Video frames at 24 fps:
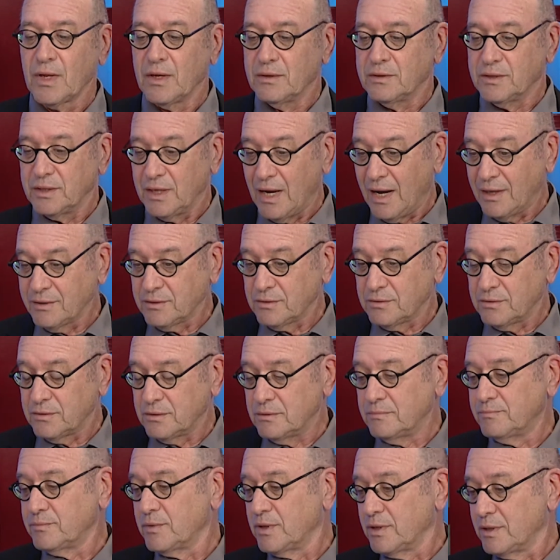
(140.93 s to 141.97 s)
The
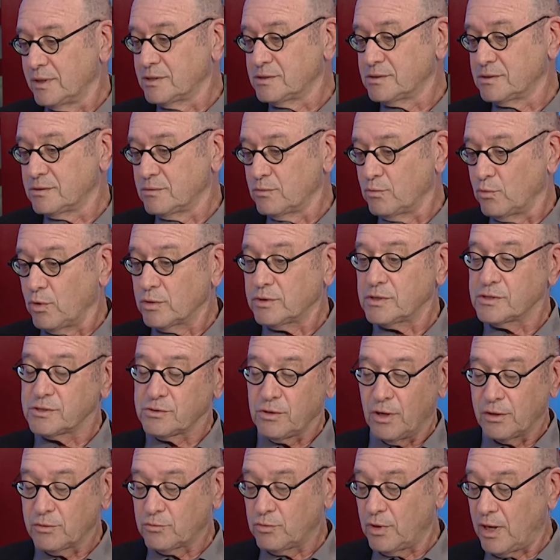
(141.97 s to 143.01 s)
other is what is
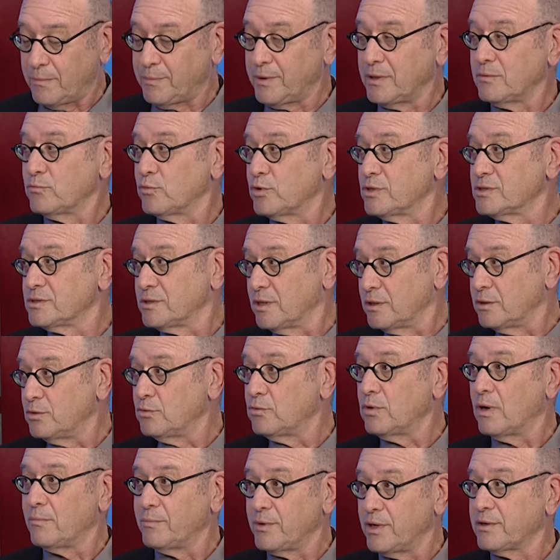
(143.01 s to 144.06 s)
going to happen with the new
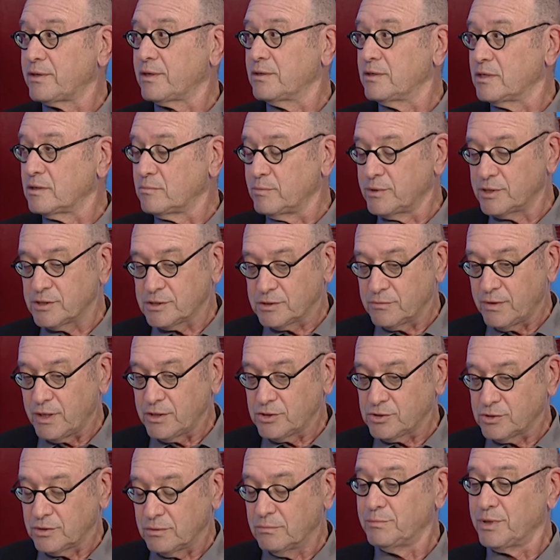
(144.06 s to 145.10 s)
American
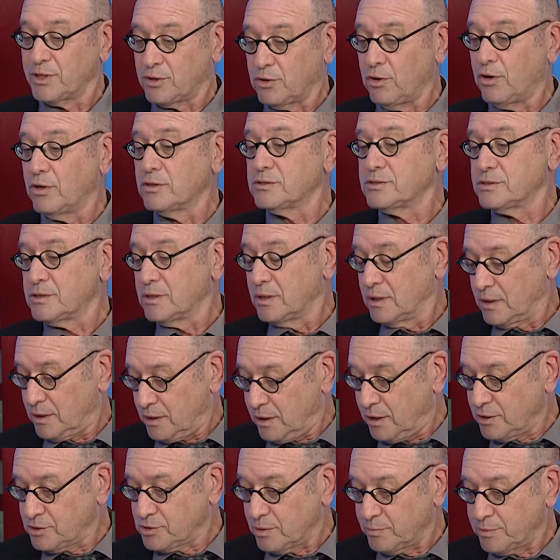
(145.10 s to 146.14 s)
administration, because
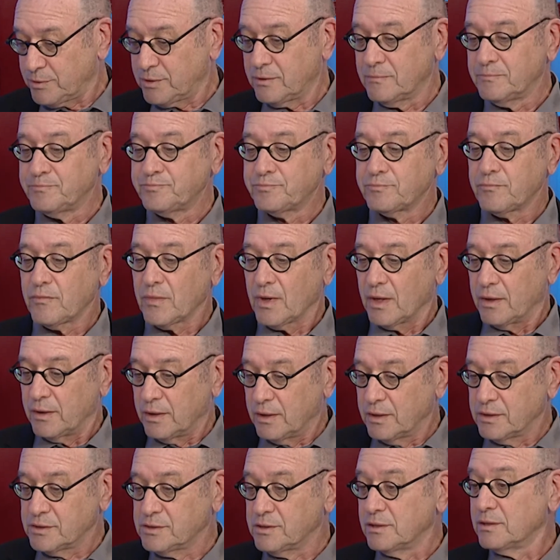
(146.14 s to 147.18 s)
Egypt
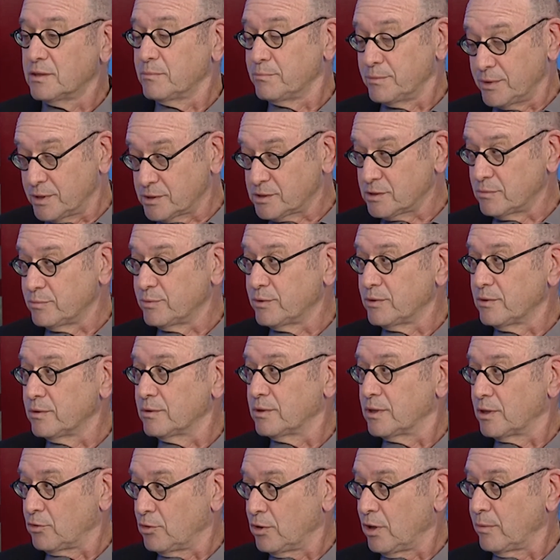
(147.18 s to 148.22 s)
is in a miserable
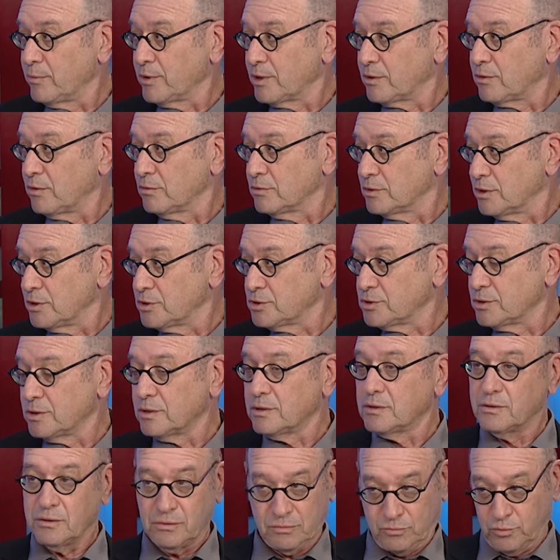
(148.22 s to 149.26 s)
economic
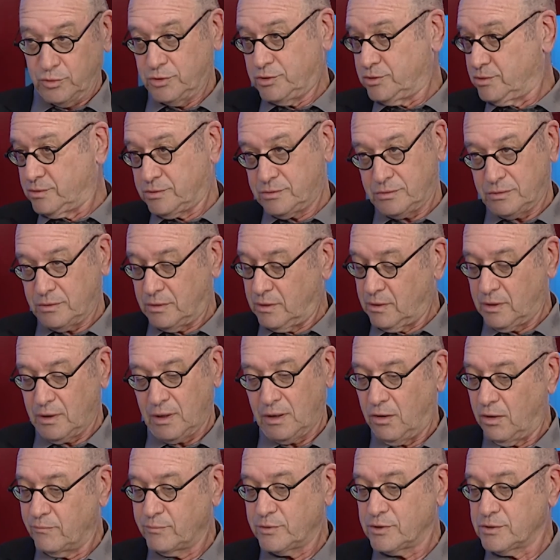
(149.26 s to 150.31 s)
condition, which
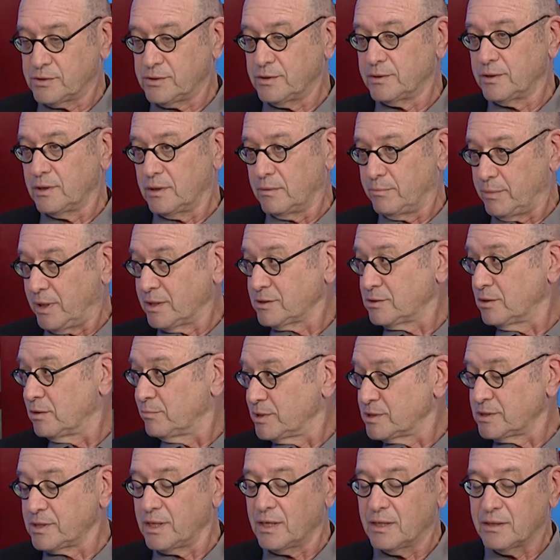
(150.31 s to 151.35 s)
obviously Ambassador
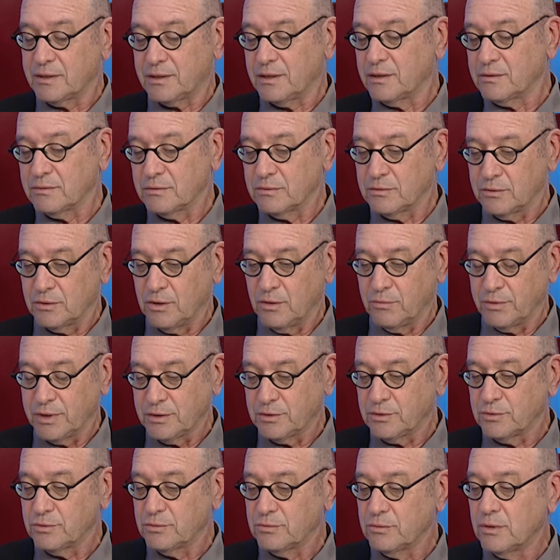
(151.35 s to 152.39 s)
Mazel can go
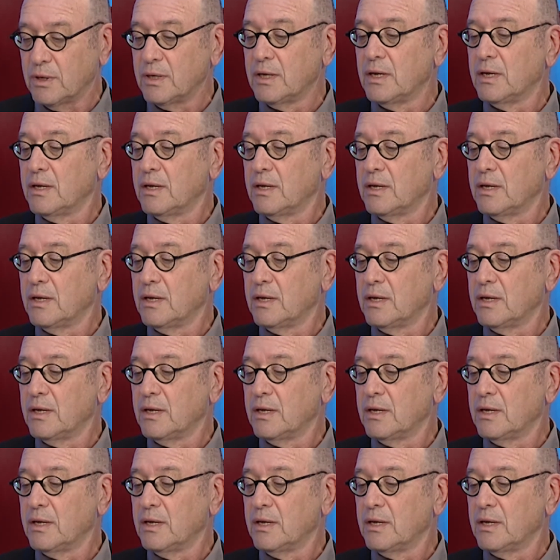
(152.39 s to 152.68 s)
into.